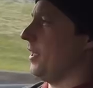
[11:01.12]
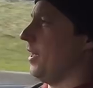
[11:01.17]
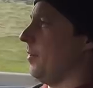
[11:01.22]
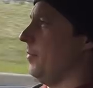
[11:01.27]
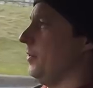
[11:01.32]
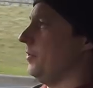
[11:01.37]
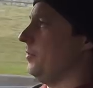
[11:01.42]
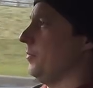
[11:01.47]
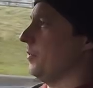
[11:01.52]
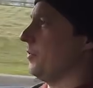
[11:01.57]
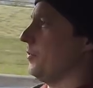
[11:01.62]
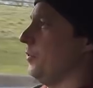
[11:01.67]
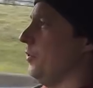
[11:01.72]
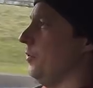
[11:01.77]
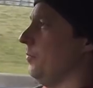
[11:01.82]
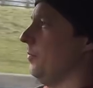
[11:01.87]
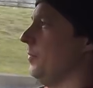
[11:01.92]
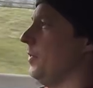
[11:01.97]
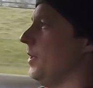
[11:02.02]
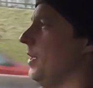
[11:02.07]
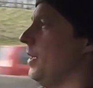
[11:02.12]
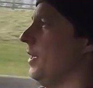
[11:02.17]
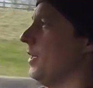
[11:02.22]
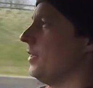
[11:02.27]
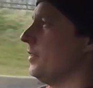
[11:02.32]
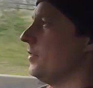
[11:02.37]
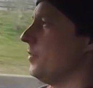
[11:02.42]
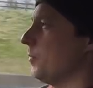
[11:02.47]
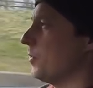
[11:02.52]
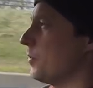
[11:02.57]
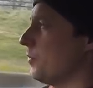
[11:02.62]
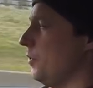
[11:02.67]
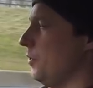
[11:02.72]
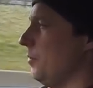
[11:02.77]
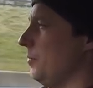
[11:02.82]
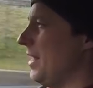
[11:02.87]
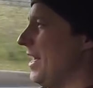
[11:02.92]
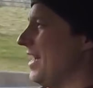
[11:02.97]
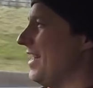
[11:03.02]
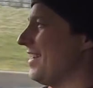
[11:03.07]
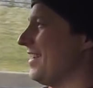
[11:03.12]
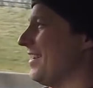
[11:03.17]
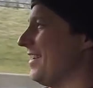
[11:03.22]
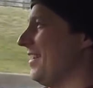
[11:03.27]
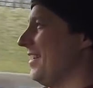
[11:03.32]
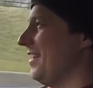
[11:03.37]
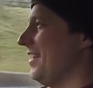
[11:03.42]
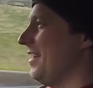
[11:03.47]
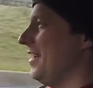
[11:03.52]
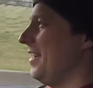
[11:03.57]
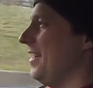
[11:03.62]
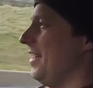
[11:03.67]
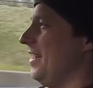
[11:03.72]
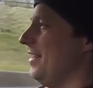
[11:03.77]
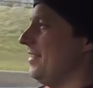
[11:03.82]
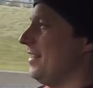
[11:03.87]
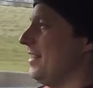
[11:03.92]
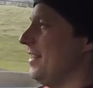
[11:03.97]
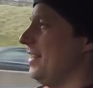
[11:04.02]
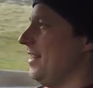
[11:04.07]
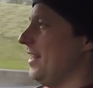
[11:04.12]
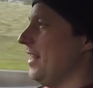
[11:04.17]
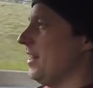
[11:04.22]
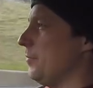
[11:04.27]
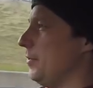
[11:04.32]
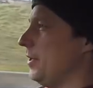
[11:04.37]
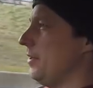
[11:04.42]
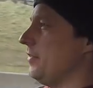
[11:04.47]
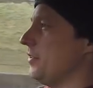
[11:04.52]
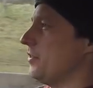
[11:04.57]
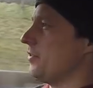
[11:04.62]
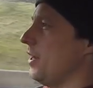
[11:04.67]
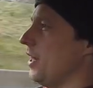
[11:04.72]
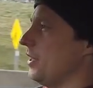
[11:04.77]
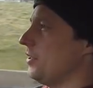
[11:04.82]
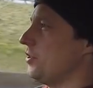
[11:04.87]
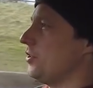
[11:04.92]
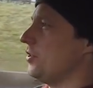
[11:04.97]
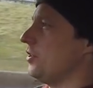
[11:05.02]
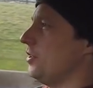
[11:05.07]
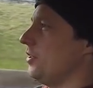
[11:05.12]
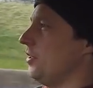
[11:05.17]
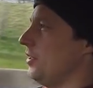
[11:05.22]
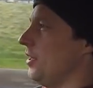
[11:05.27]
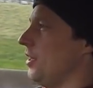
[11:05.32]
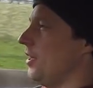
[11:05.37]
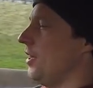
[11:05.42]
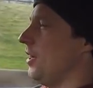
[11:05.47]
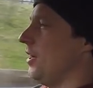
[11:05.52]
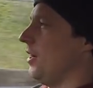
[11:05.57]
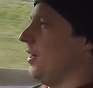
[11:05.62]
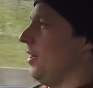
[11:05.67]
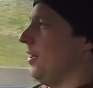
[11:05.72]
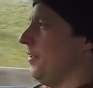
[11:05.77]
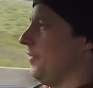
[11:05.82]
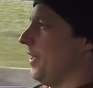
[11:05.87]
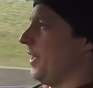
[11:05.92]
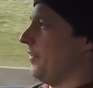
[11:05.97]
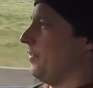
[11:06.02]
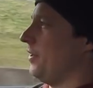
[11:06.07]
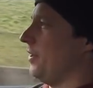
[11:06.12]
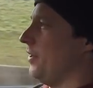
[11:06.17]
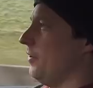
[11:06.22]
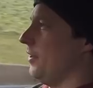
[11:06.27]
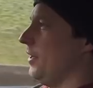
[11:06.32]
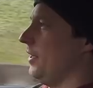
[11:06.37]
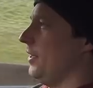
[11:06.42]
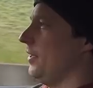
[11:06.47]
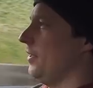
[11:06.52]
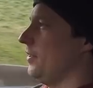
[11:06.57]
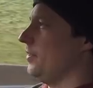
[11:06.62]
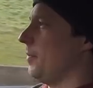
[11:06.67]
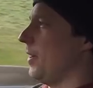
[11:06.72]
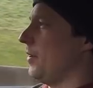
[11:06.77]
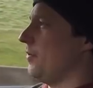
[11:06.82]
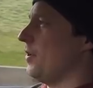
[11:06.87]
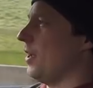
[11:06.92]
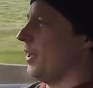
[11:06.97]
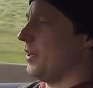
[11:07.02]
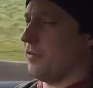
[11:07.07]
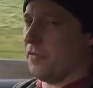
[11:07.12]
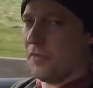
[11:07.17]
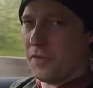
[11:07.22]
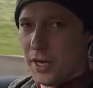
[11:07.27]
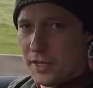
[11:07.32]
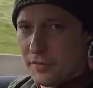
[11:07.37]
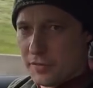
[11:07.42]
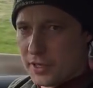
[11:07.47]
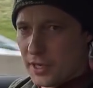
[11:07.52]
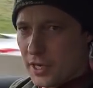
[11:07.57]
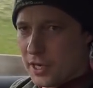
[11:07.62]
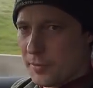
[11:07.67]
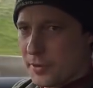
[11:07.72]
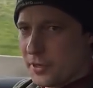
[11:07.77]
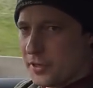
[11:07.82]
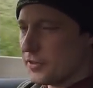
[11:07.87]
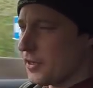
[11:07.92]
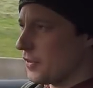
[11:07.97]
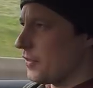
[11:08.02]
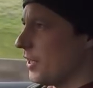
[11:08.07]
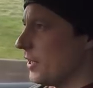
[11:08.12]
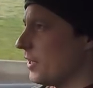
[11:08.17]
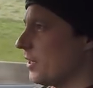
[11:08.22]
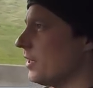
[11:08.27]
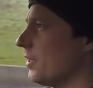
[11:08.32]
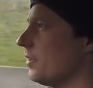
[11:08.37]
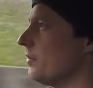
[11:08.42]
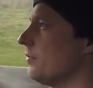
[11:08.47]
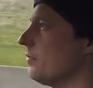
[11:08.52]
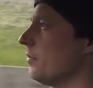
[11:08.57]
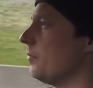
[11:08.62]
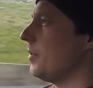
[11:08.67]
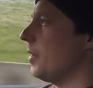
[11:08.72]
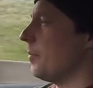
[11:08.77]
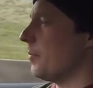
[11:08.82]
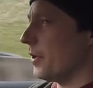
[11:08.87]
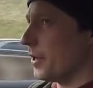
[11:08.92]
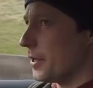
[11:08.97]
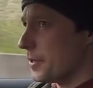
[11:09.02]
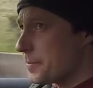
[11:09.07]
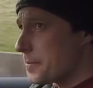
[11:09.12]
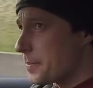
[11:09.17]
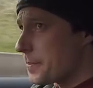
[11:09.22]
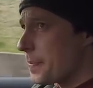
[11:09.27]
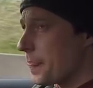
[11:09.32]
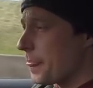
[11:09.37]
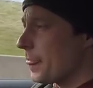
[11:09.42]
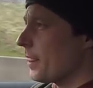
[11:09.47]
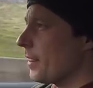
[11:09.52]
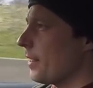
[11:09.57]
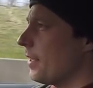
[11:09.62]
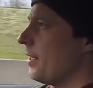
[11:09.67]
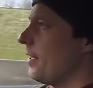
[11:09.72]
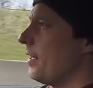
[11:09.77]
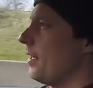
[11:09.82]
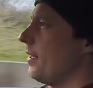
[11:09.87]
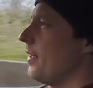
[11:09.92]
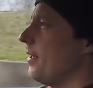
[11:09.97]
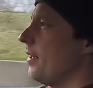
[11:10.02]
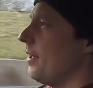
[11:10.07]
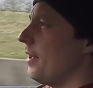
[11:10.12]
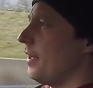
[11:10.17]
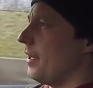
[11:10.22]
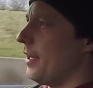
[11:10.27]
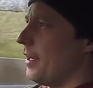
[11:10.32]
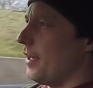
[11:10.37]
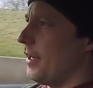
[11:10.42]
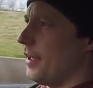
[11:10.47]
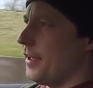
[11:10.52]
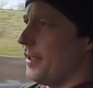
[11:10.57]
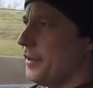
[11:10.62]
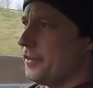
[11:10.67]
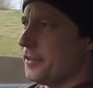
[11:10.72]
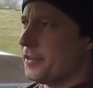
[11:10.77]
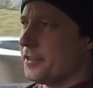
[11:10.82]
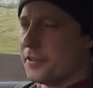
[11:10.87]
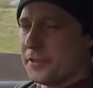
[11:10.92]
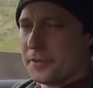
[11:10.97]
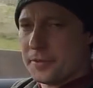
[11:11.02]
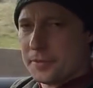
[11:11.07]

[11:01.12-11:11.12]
to get me to Macroom because the Macroom leg is a little bit of a stretch that theory. It's about 95 kilometers, I think, from memory. And